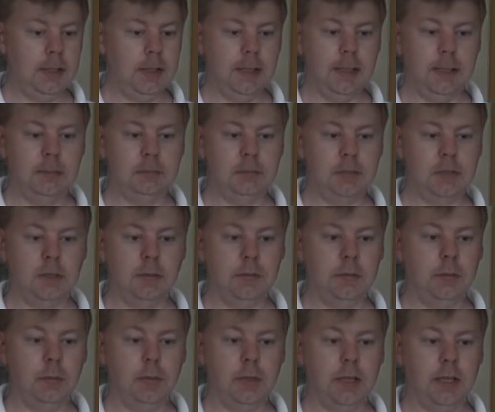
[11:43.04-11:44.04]
something
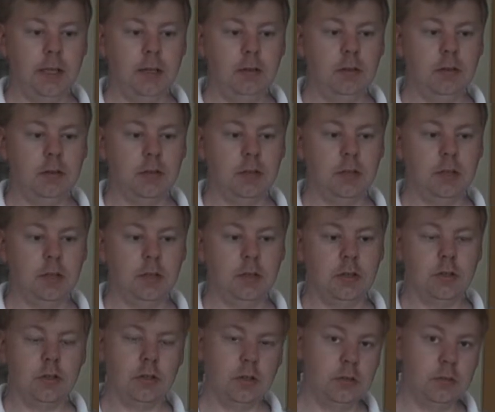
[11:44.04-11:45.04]
with ailerons on it
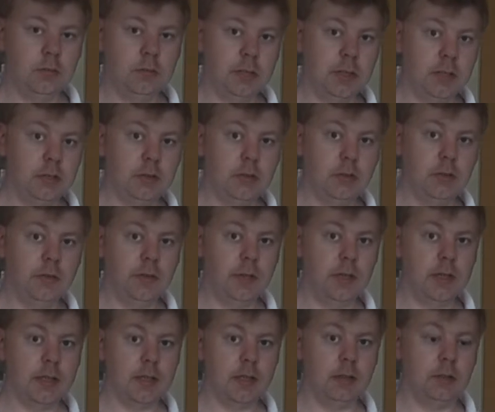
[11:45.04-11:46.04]
shouldn't be too
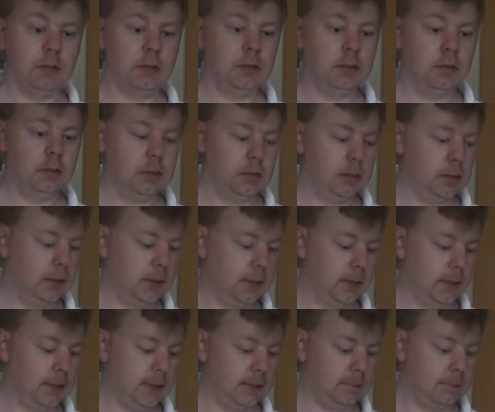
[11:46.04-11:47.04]
phasing,
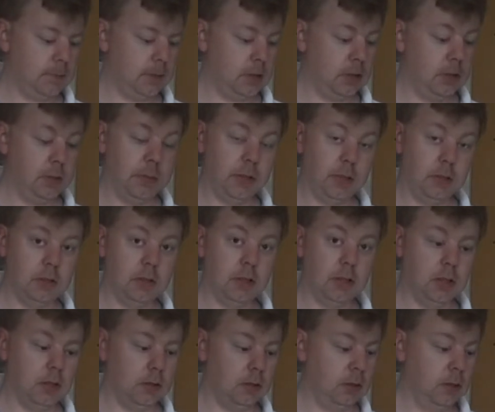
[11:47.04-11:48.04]
so you'd be good to
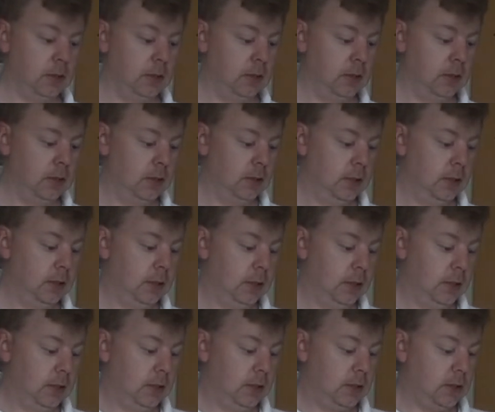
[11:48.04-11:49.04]
go.
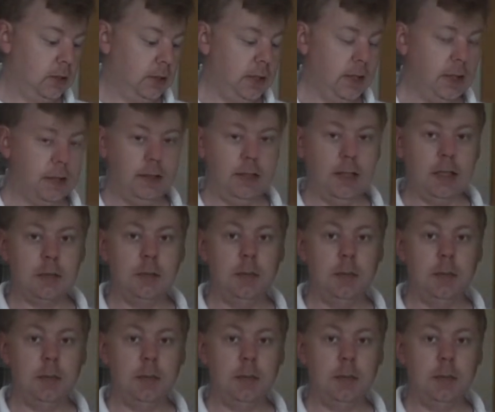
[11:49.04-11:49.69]
So yeah, that's my